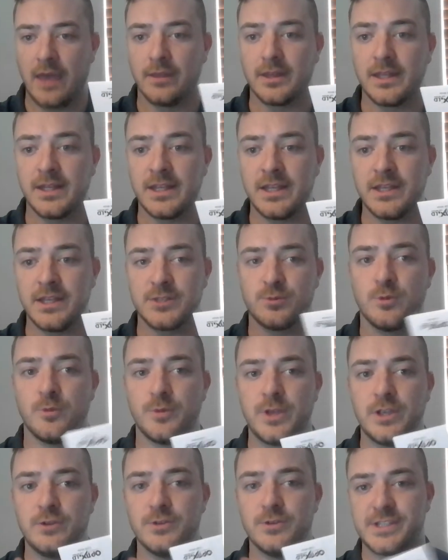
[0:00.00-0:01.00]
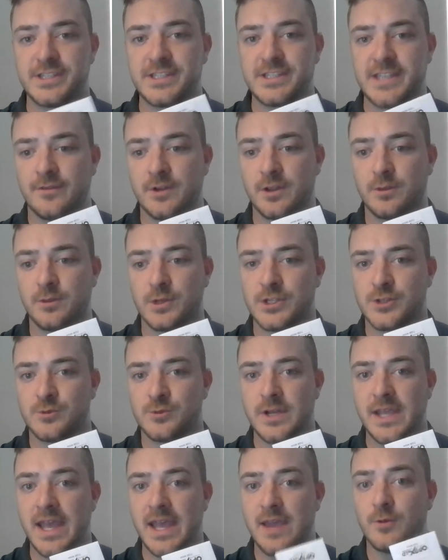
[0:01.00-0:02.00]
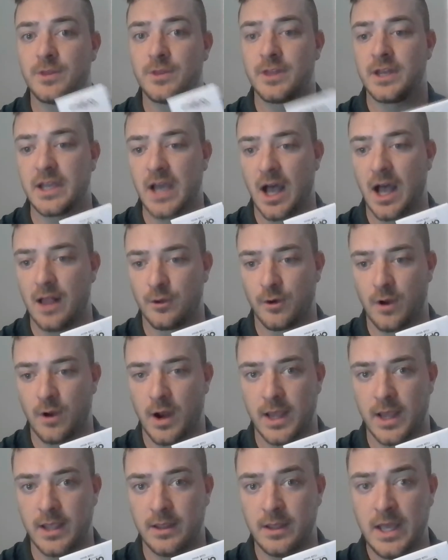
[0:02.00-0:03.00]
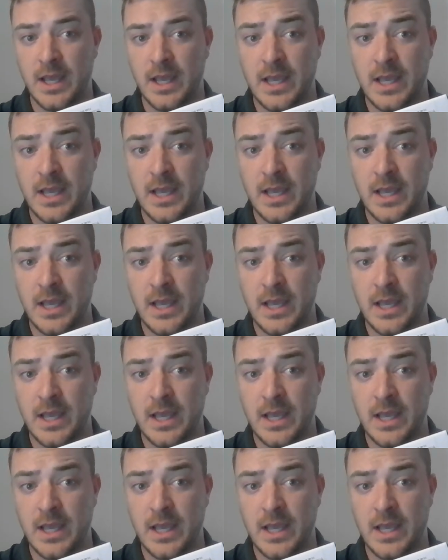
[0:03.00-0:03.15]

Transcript: LEDs when we use the 7328 with any color on it.